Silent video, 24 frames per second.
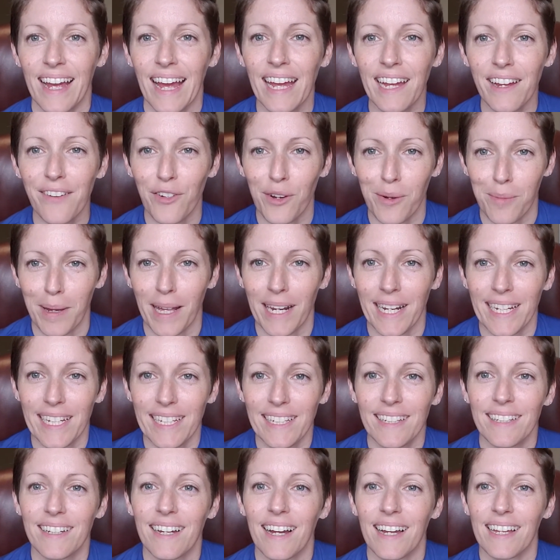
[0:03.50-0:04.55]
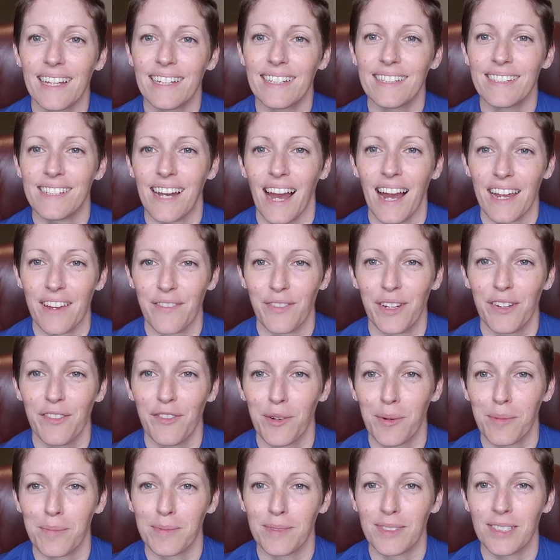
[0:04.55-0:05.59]
Hey everybody, it's Ivy
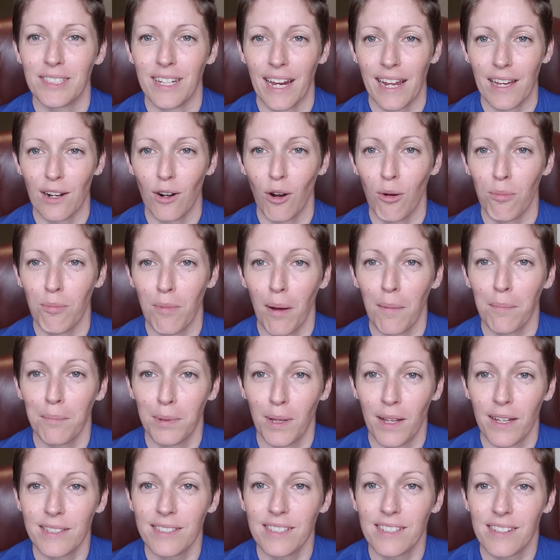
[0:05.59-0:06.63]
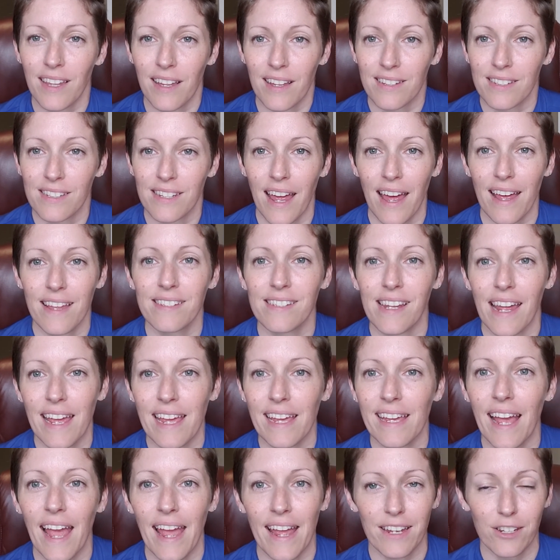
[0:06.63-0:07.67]
from Stay at Home Mom Plus, that's
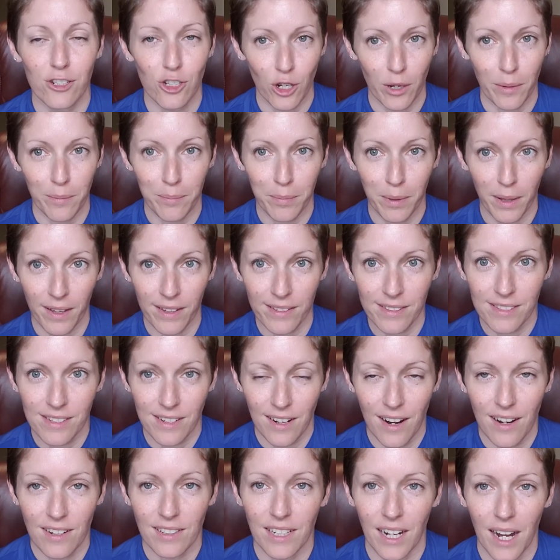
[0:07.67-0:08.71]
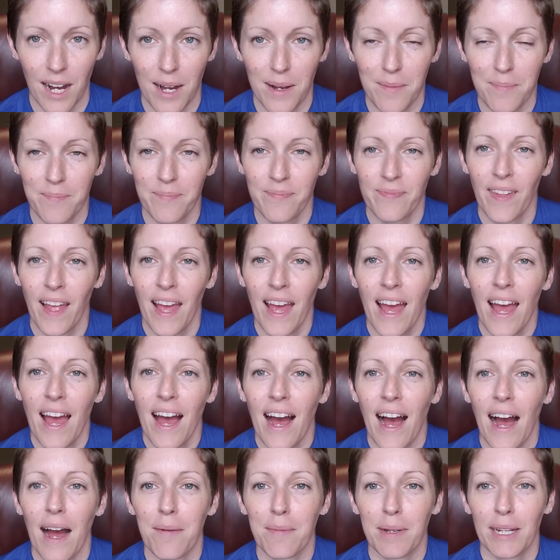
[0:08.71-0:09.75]
SAHMplus.com.
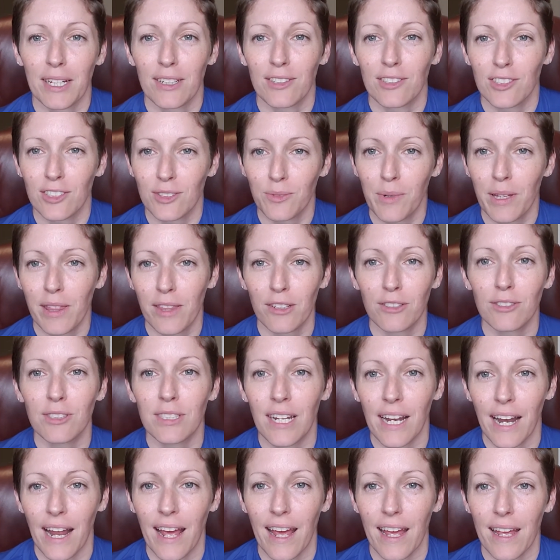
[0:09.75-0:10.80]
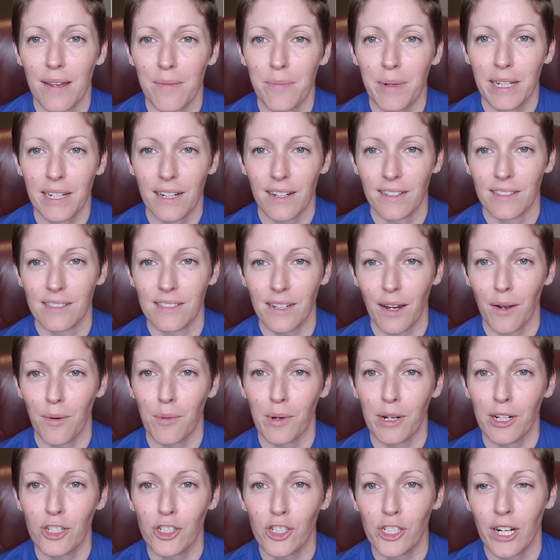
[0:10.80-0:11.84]
I'm here with you today because I
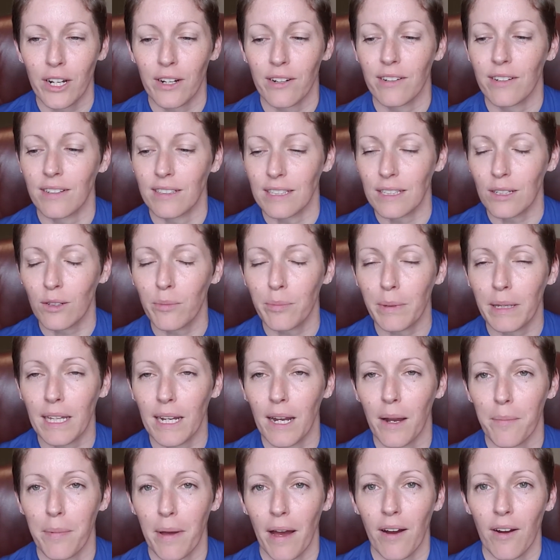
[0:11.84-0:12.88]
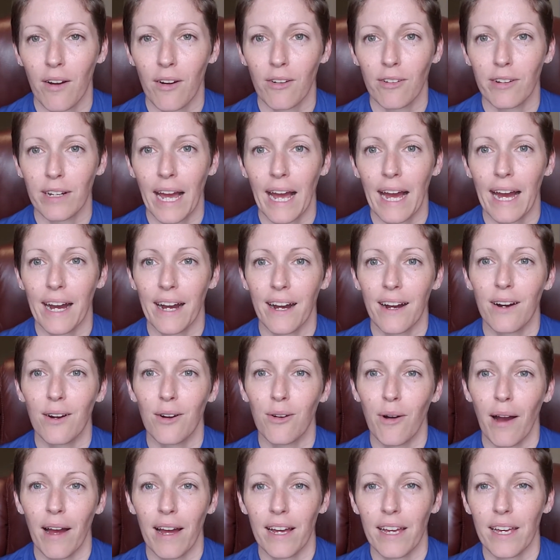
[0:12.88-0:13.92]
want to share a little bit about
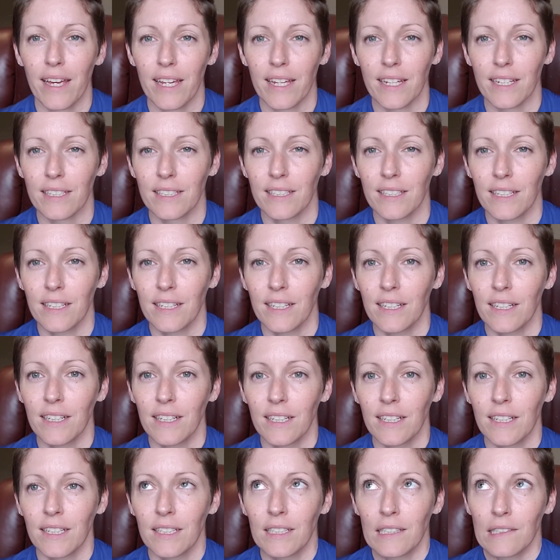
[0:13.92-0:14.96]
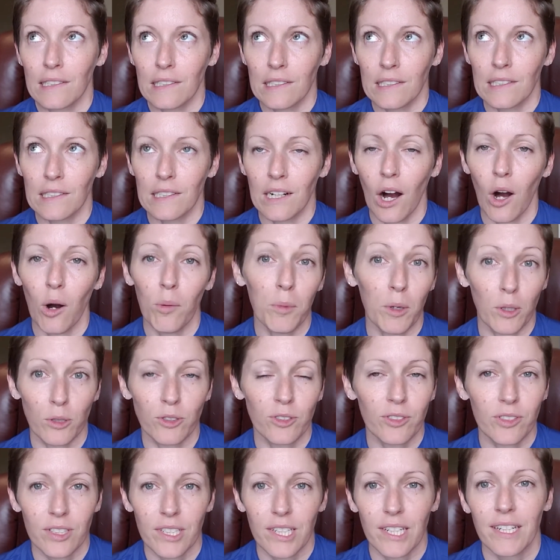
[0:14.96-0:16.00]
how I
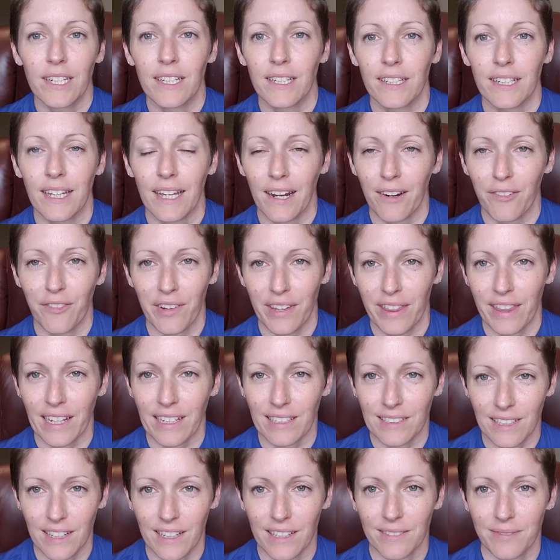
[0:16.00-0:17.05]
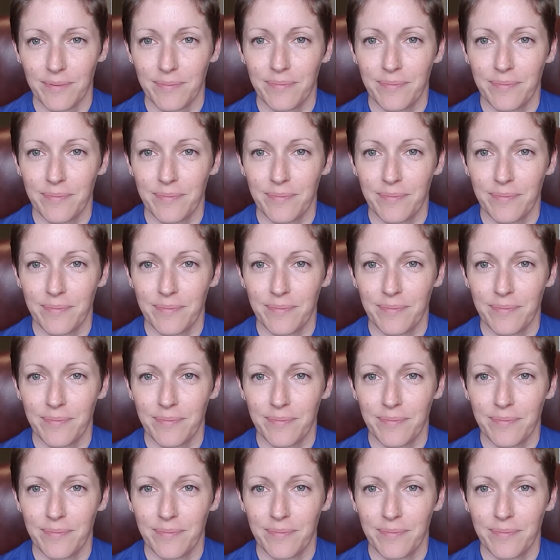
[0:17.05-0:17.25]
almost get everything done.